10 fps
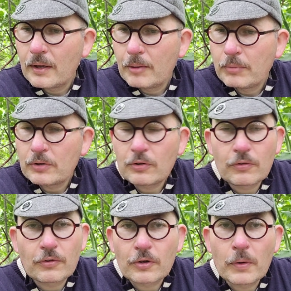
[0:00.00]
But just
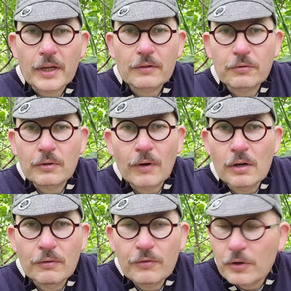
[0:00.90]
as a quick sort of
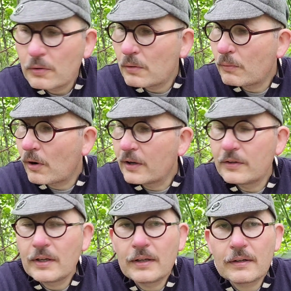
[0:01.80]
overview of what I
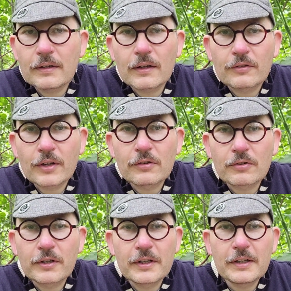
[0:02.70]
did,
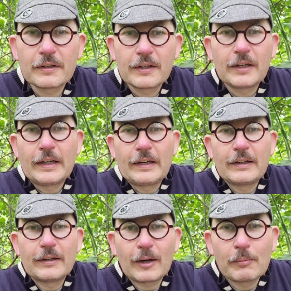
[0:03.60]
essentially
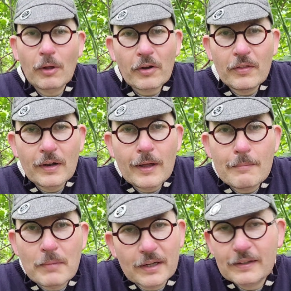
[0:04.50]
I'm long in the
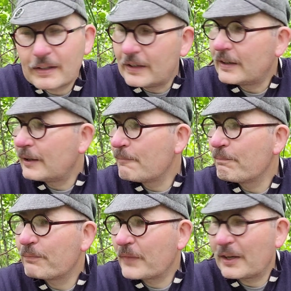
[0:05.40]
limb,
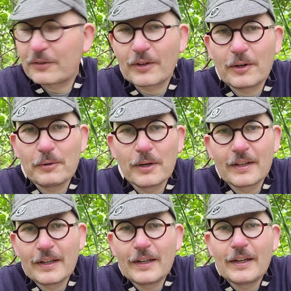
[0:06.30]
so
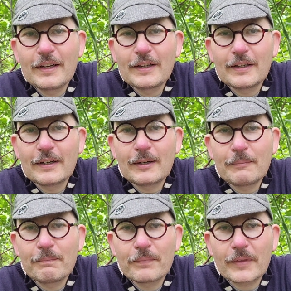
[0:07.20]

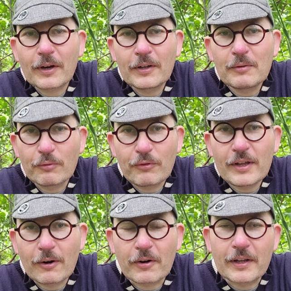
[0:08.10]
I didn't fit
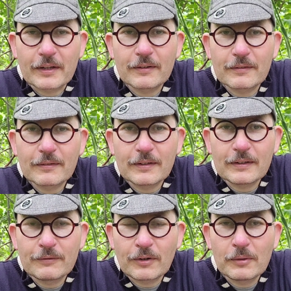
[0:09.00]
on it
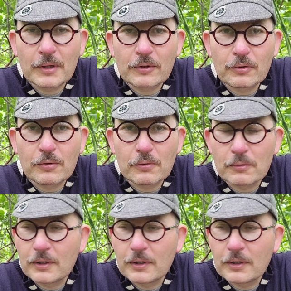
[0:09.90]
very well at all.